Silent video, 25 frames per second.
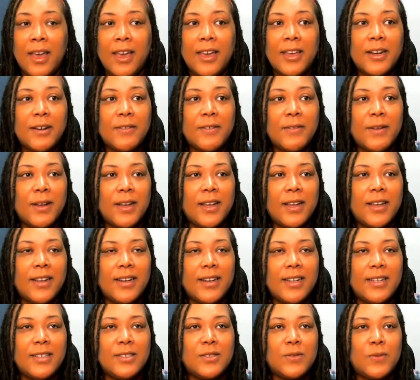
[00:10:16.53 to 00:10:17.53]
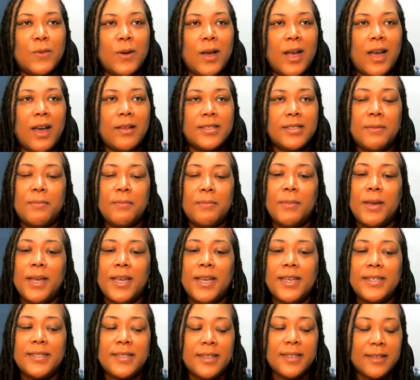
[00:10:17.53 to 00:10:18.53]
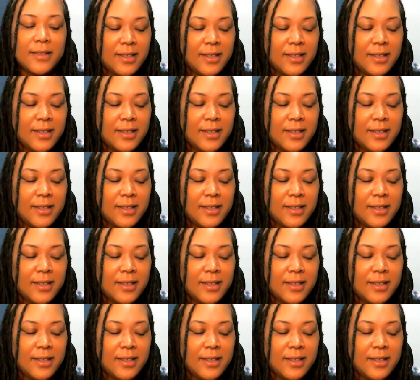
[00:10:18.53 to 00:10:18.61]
and I recognize, wow, this is amazing.